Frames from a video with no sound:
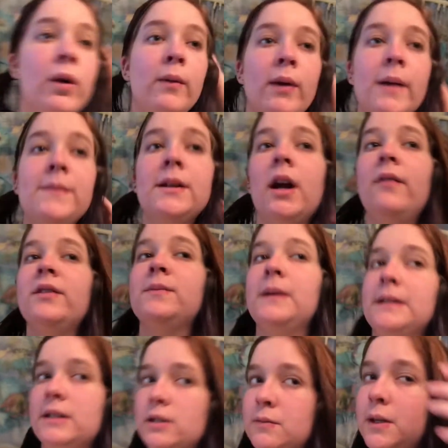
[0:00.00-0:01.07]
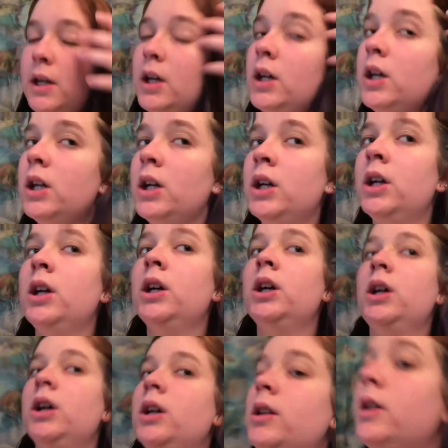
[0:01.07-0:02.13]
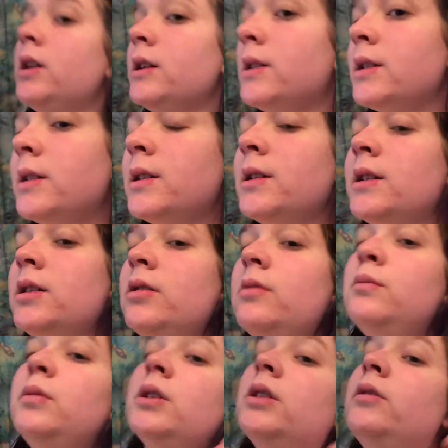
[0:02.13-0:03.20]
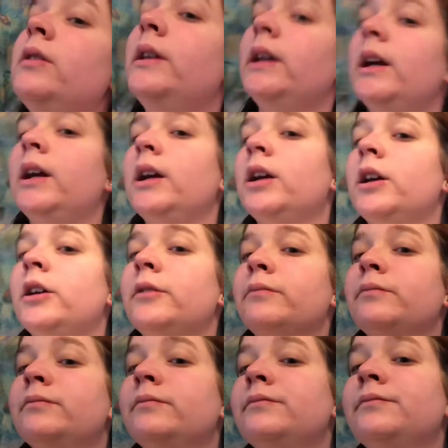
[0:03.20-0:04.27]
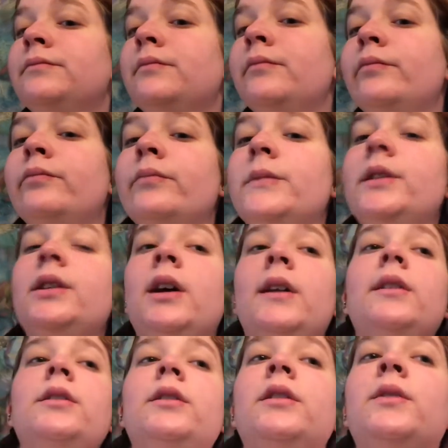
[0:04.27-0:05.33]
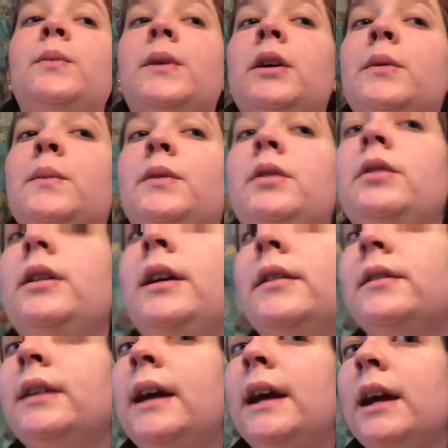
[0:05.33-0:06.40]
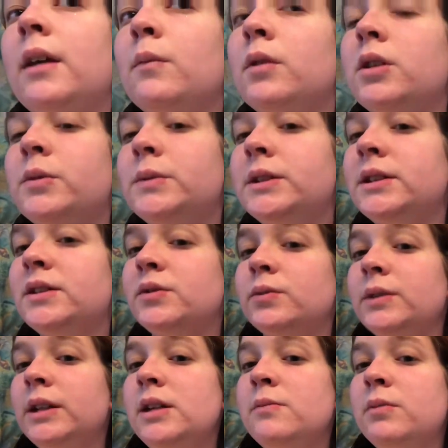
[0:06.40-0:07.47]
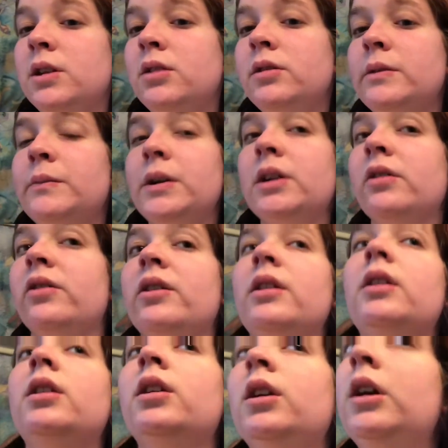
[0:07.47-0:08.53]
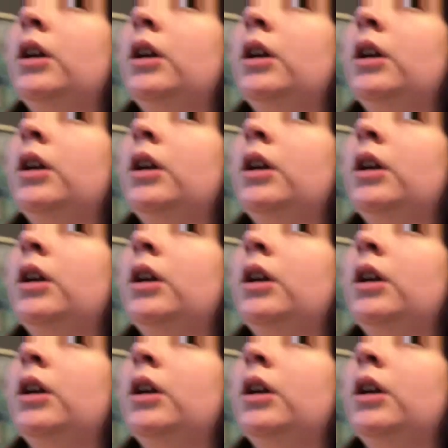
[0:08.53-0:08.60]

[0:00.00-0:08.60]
we wiped it off as best as we could. There's still blue in here. Kind of looks purple on the camera, but it's really blue in person.